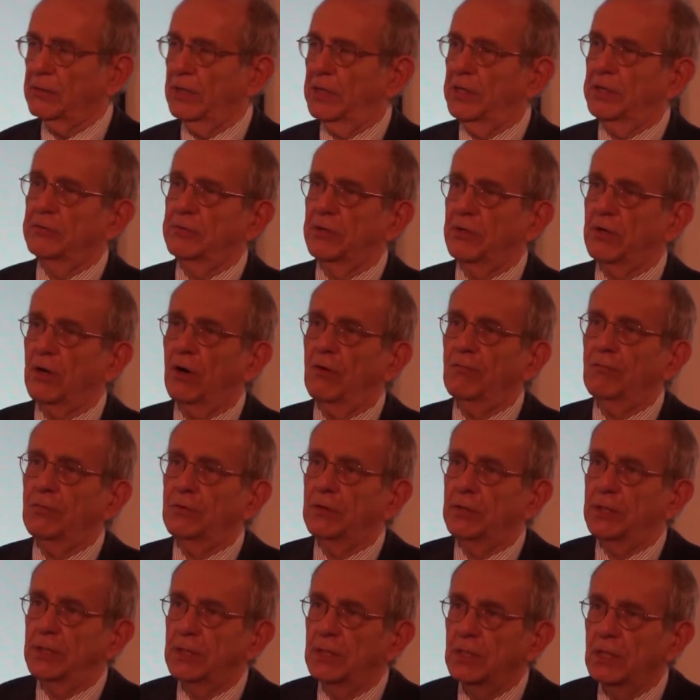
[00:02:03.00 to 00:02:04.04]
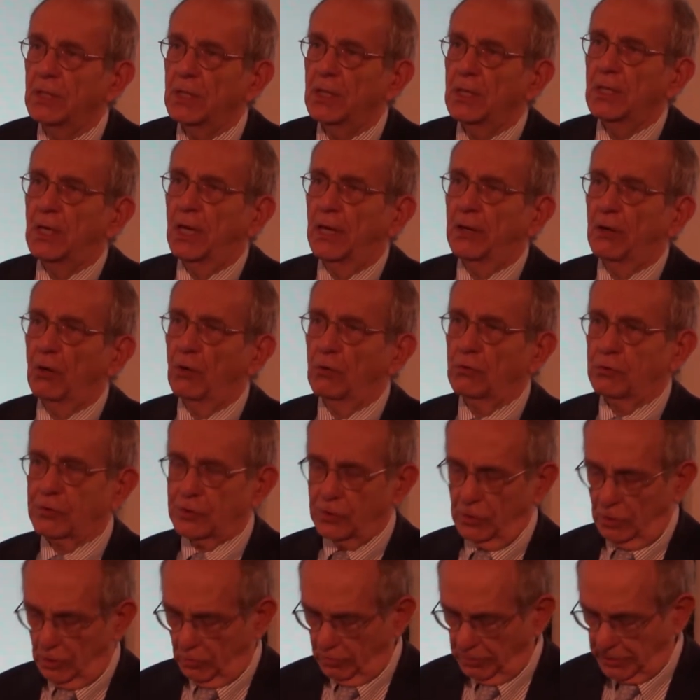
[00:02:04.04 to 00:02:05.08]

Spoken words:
credit recovery, and also